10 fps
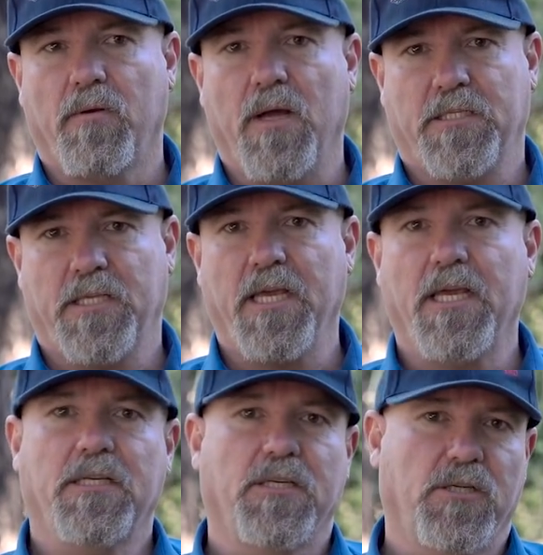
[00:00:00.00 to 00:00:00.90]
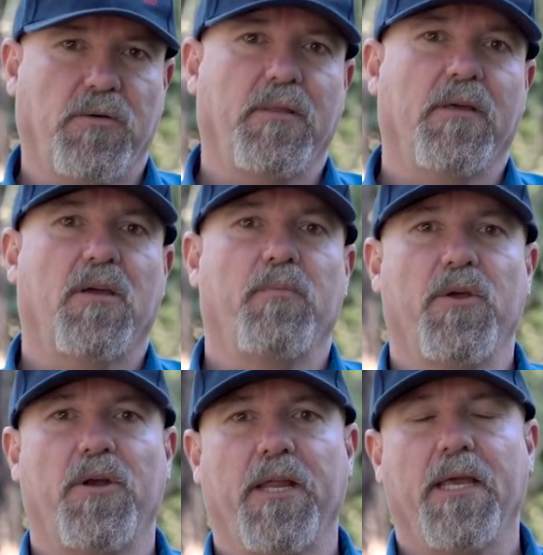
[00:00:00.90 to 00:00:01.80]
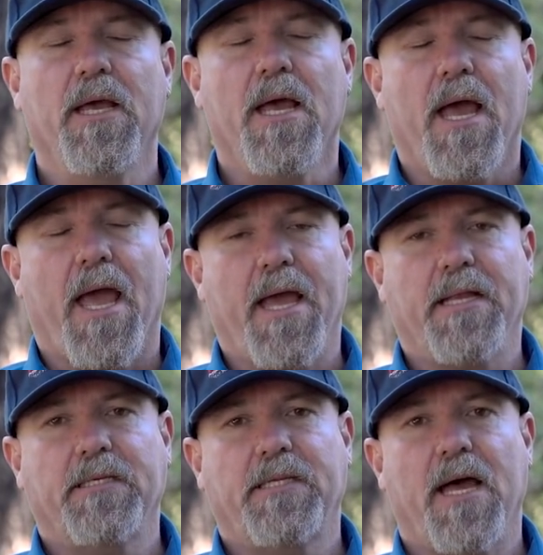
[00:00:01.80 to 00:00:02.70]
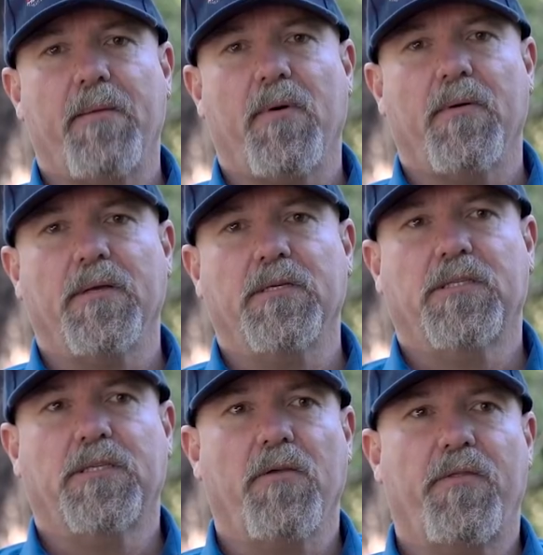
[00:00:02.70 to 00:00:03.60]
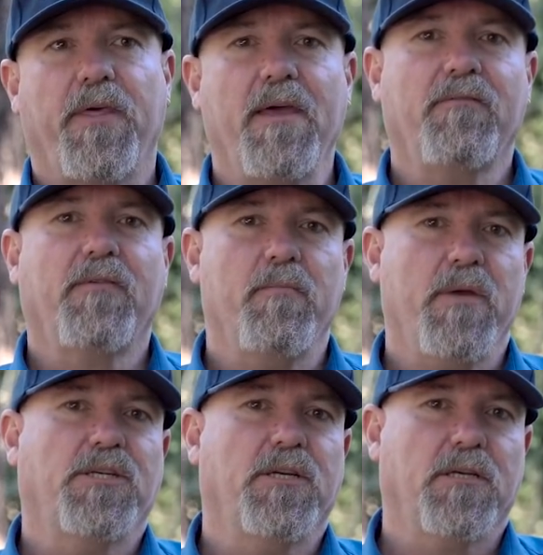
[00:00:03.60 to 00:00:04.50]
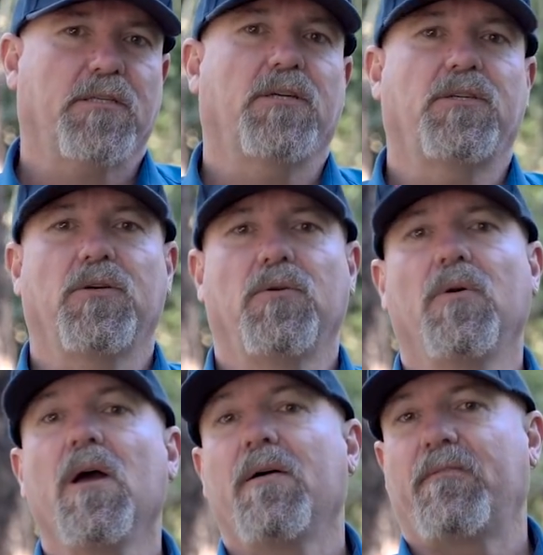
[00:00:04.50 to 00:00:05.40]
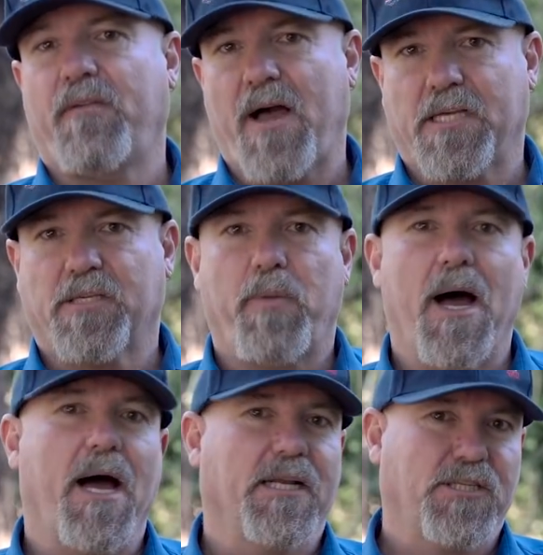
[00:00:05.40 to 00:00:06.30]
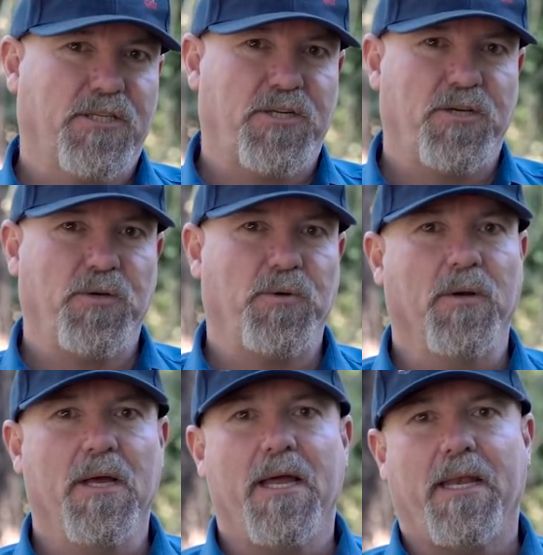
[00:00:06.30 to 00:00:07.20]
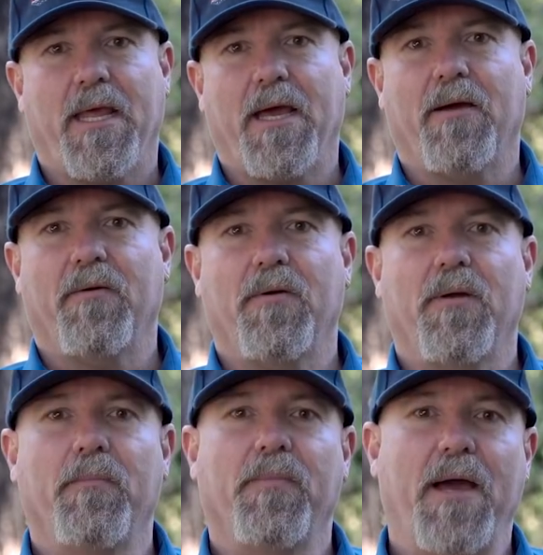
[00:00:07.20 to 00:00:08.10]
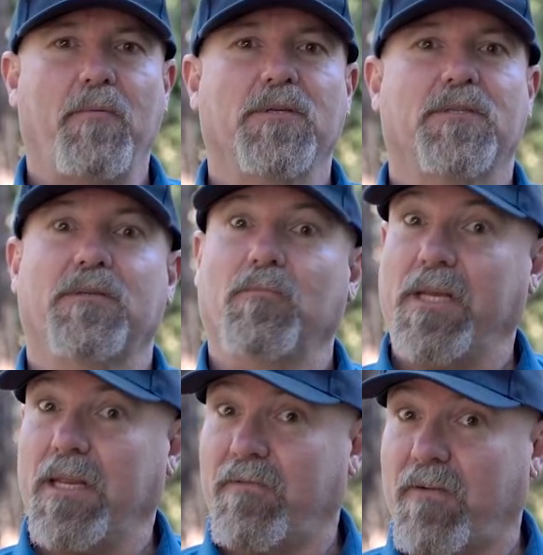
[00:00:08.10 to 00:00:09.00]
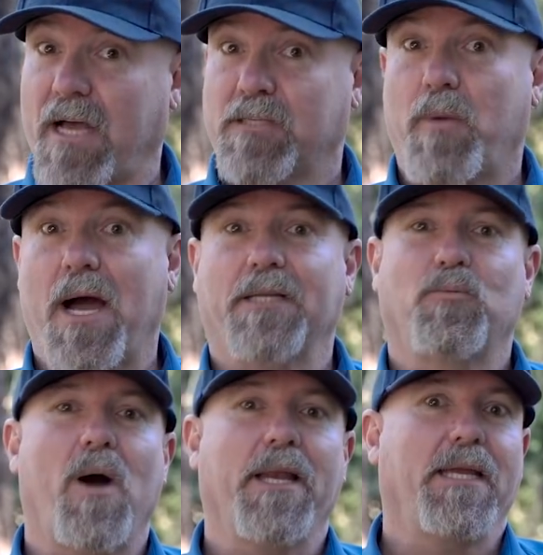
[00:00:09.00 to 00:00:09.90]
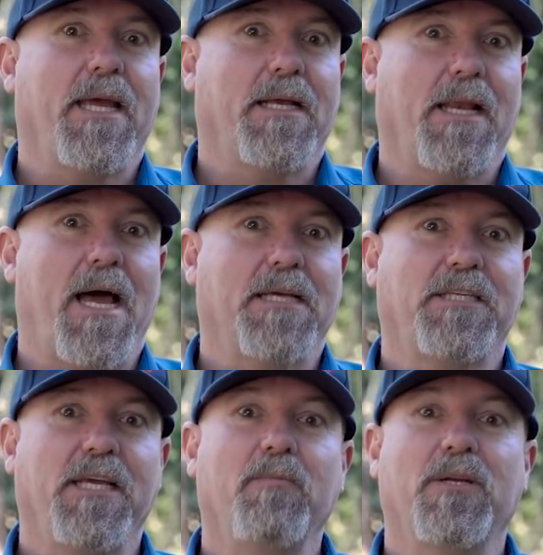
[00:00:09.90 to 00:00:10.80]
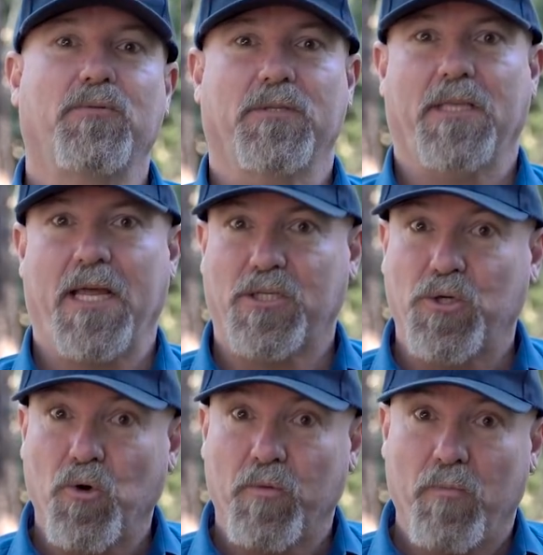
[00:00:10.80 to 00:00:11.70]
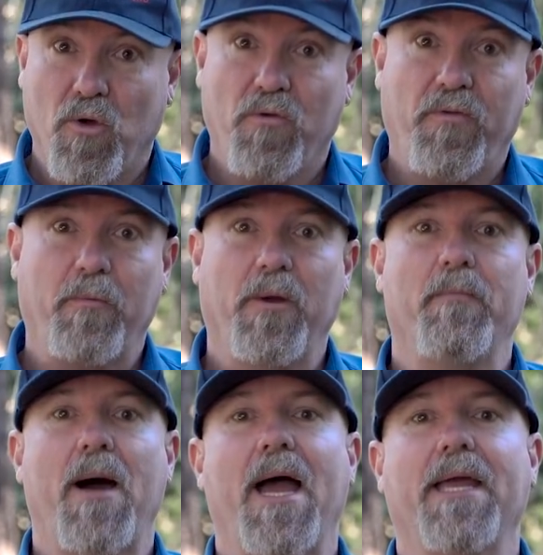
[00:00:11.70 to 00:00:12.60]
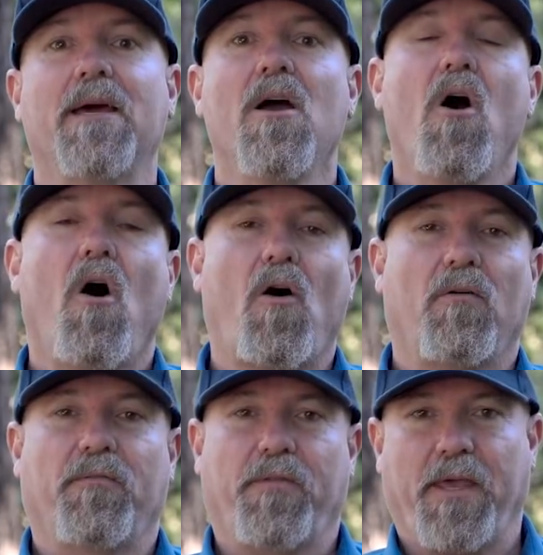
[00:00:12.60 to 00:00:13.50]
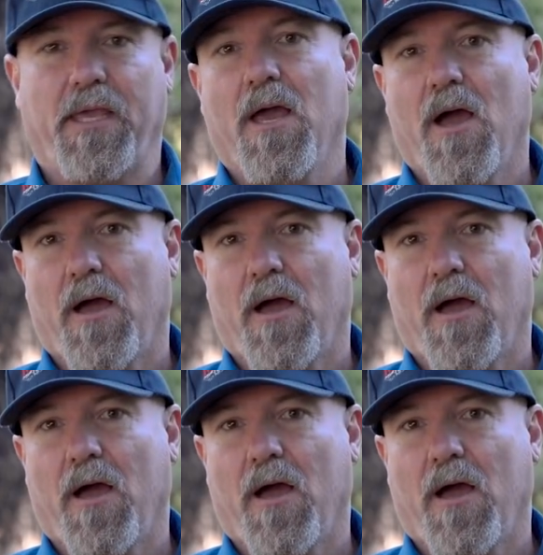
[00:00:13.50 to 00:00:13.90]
are seeking to do in the community. And so they've commissioned us to do Fast Parts 2. Now we did Fast Parts 1 last year, which was that short movie we made of the